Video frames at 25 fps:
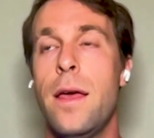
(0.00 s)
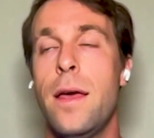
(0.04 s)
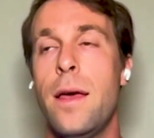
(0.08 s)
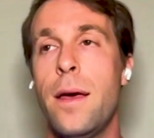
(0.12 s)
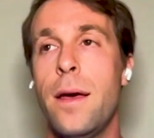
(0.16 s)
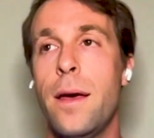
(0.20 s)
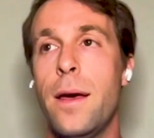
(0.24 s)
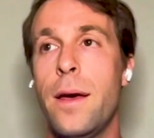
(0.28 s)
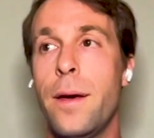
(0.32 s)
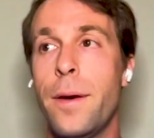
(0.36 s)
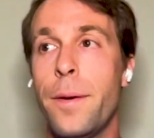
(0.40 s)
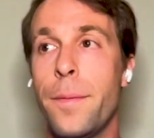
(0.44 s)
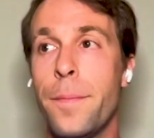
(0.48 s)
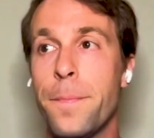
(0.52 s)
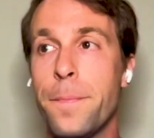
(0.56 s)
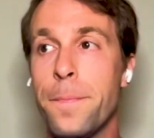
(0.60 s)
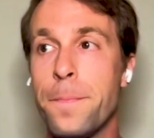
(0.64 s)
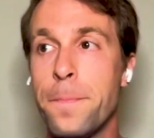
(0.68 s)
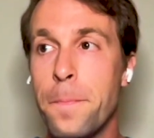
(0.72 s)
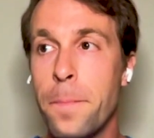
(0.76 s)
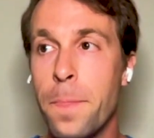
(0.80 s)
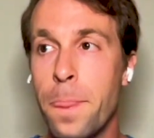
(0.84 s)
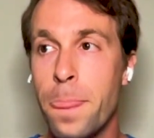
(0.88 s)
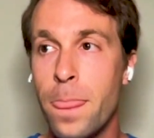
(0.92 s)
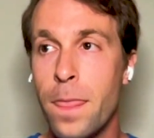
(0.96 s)
Um,
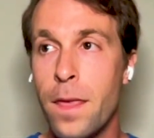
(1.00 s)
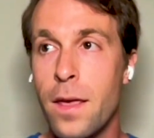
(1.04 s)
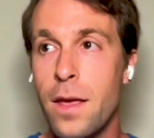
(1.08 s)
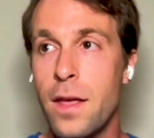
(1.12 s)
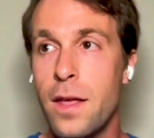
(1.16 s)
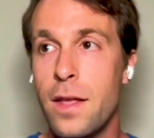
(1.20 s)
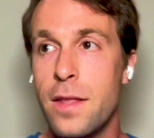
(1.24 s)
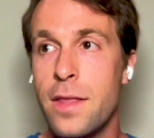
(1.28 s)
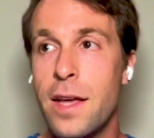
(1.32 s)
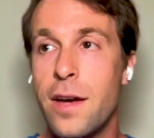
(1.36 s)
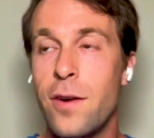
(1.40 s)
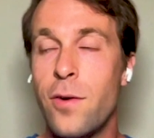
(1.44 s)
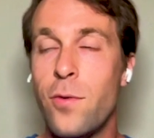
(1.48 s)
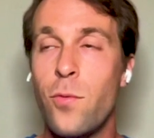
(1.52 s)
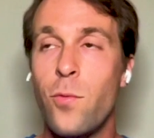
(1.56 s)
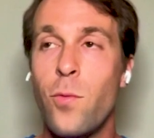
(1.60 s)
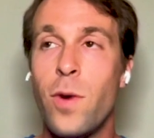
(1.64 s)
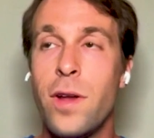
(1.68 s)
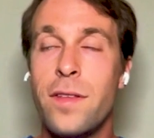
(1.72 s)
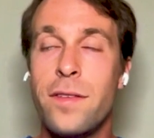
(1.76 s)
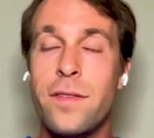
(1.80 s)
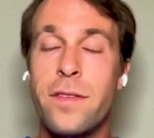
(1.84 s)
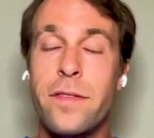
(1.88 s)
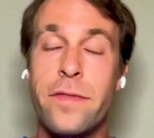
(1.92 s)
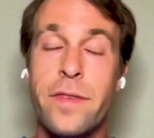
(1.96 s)
now, one
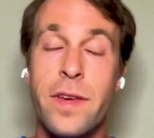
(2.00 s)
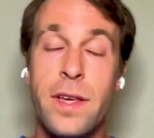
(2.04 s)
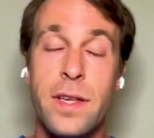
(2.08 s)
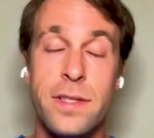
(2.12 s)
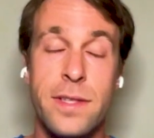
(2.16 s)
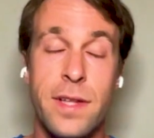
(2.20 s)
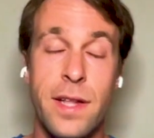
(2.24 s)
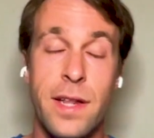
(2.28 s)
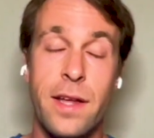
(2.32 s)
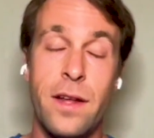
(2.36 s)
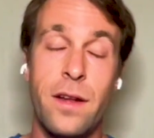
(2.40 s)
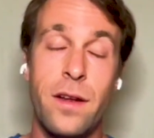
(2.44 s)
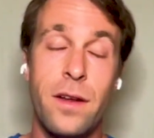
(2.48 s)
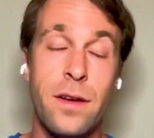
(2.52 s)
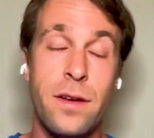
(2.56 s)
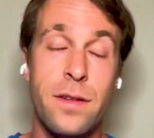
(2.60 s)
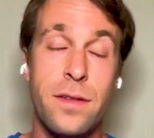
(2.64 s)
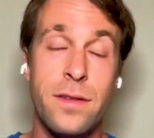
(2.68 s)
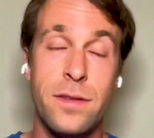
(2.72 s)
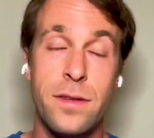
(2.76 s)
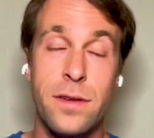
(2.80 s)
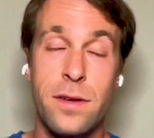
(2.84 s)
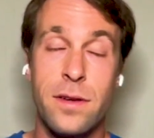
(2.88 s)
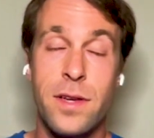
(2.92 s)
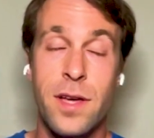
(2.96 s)
of the things that I learned
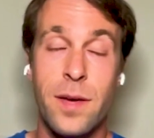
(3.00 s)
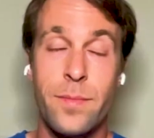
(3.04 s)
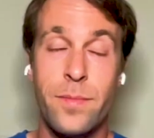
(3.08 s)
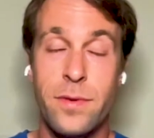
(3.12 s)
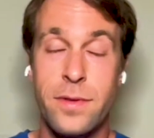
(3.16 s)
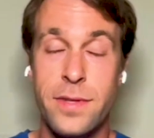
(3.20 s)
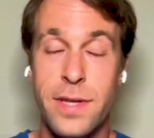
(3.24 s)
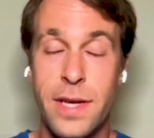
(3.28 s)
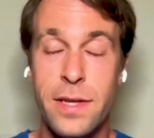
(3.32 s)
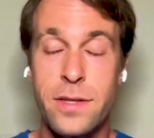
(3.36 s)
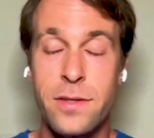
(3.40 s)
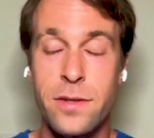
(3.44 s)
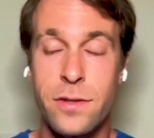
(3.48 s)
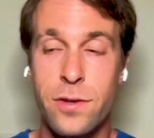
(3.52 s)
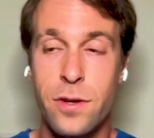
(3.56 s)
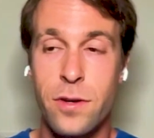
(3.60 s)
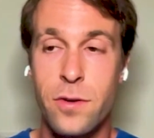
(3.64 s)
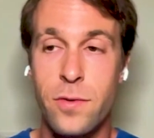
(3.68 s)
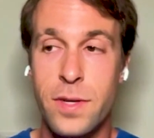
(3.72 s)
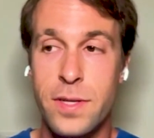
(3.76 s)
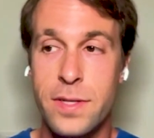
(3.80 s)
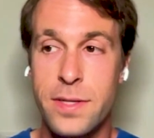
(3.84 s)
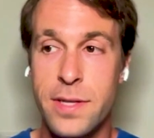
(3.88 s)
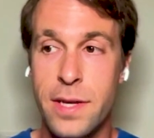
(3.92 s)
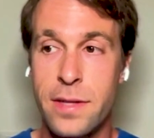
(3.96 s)
a couple days ago
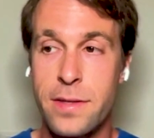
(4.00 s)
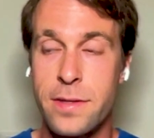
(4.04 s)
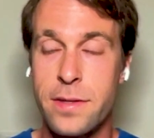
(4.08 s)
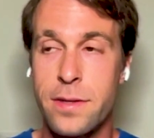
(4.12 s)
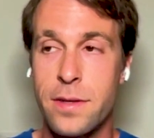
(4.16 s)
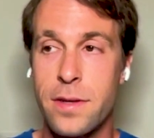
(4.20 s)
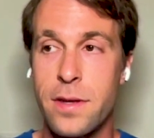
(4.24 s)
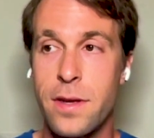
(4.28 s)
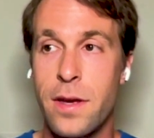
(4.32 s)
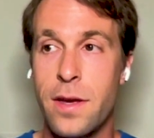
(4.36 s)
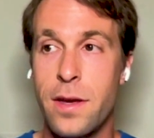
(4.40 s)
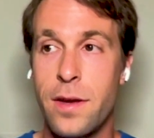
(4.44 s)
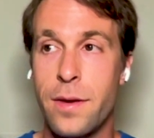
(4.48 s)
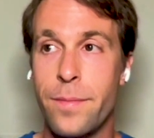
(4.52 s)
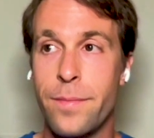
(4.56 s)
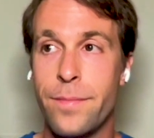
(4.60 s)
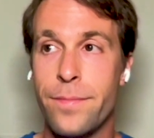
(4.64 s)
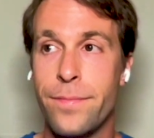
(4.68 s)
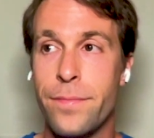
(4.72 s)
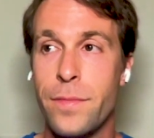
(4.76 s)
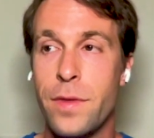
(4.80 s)
is that um,